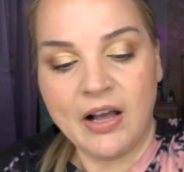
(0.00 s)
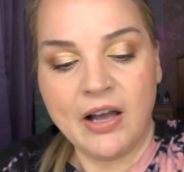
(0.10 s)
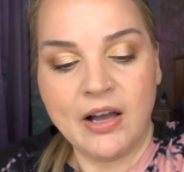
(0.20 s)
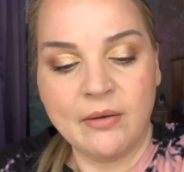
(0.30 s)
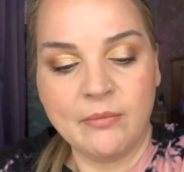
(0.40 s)

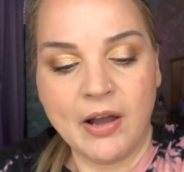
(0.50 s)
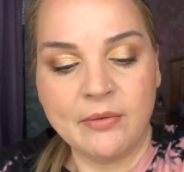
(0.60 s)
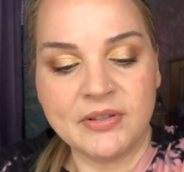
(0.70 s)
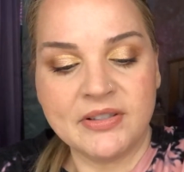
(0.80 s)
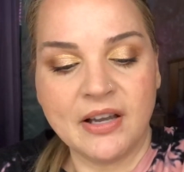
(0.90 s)
I
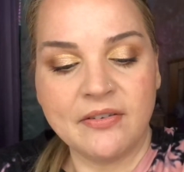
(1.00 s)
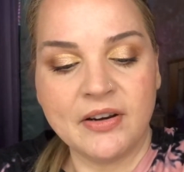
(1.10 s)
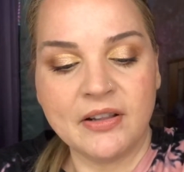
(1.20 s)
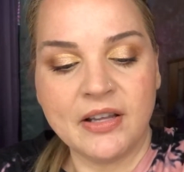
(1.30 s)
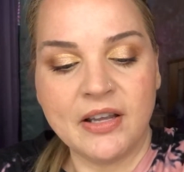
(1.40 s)
was
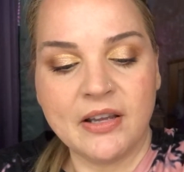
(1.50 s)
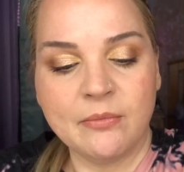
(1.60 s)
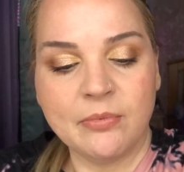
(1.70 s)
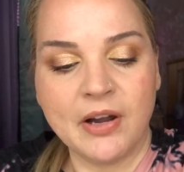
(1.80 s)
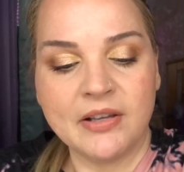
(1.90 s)
definitely
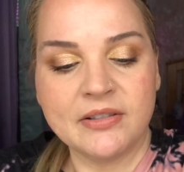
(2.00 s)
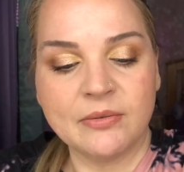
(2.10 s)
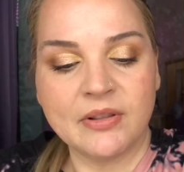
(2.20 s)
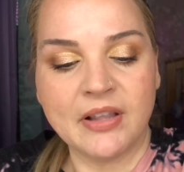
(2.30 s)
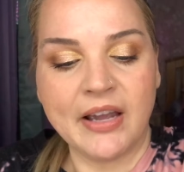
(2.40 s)
impressed
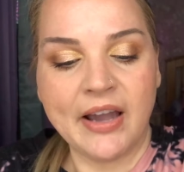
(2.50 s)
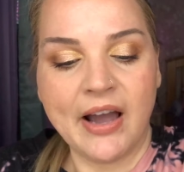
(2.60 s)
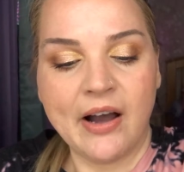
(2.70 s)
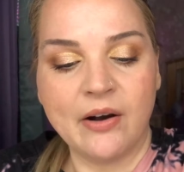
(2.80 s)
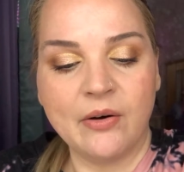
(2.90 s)
with like
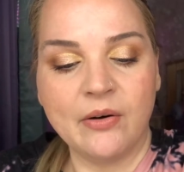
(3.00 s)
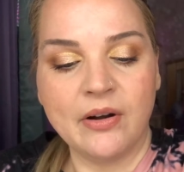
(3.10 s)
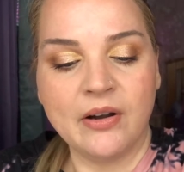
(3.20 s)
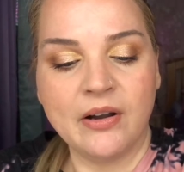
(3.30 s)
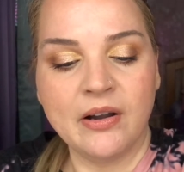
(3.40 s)
how
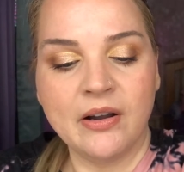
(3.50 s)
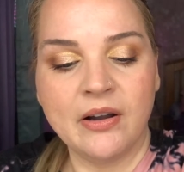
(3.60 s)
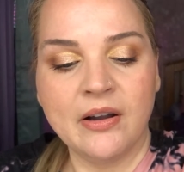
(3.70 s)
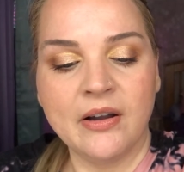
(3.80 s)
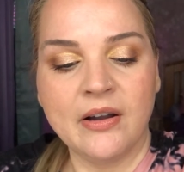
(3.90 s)

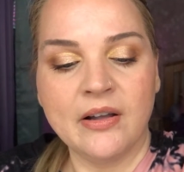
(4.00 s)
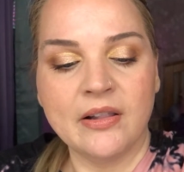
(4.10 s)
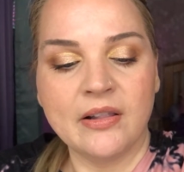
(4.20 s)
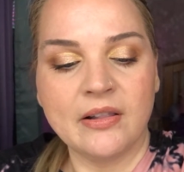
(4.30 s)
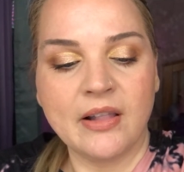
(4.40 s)

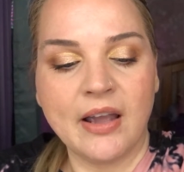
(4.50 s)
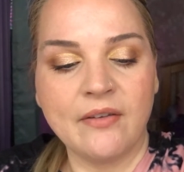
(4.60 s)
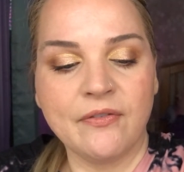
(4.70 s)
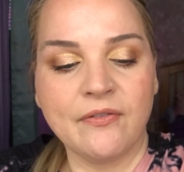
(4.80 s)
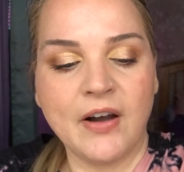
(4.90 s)
like
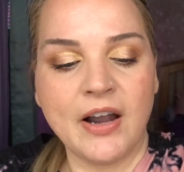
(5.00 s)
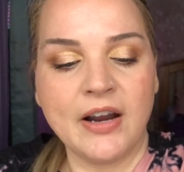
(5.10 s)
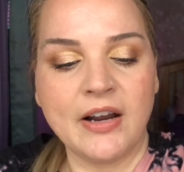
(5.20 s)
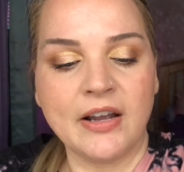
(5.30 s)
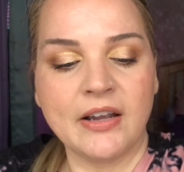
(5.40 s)

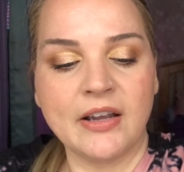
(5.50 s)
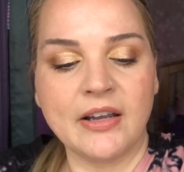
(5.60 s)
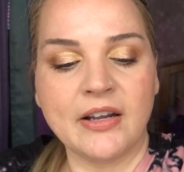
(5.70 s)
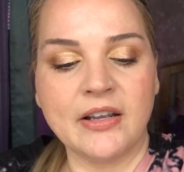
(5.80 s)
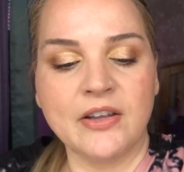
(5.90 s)
fine I could get it.